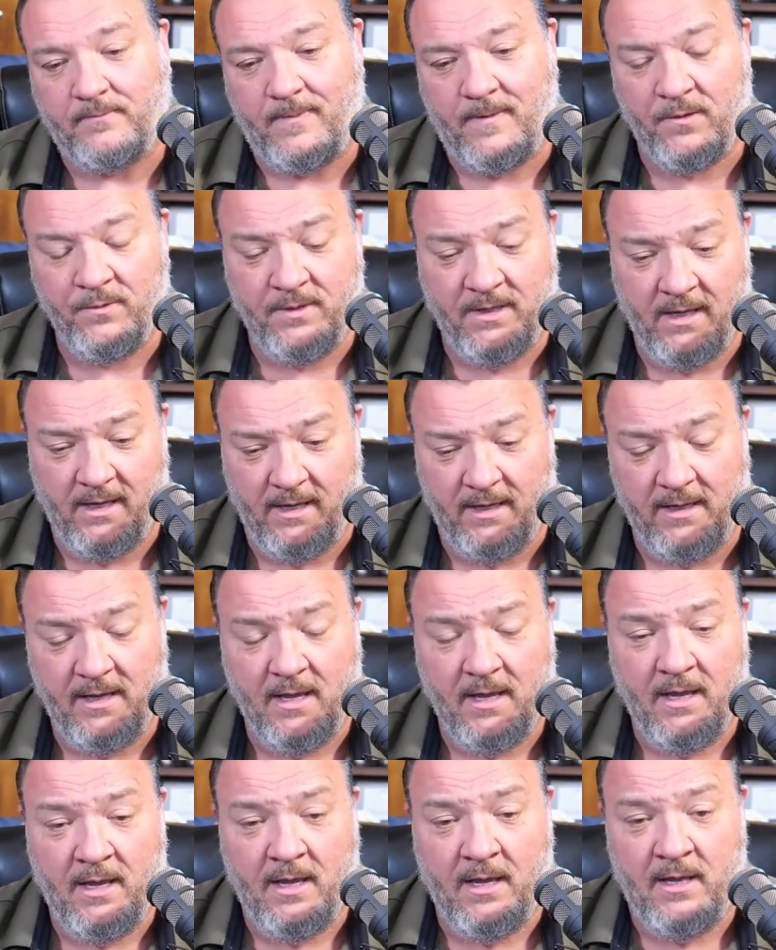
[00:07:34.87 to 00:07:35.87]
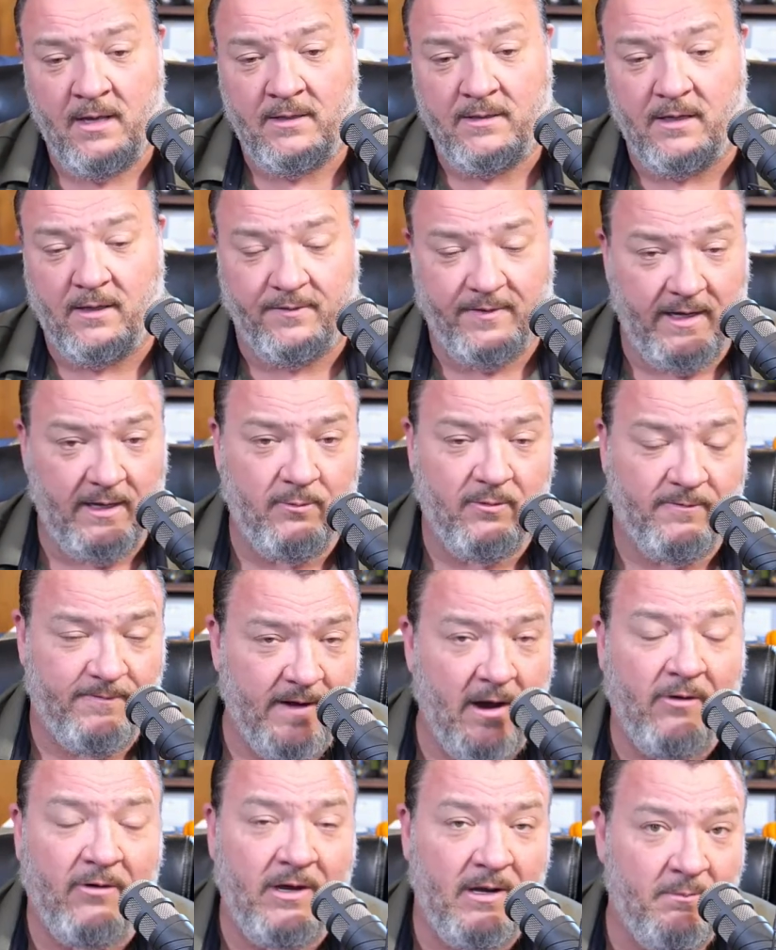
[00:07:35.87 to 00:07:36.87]
Okay. Now they were
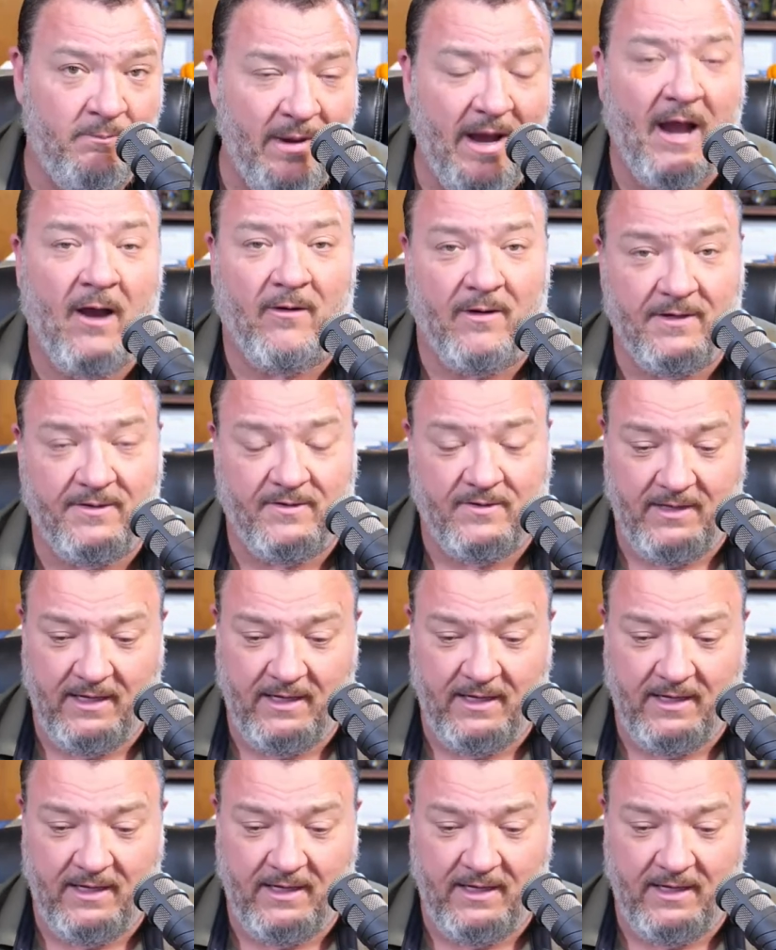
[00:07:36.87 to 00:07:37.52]
very embarrassed.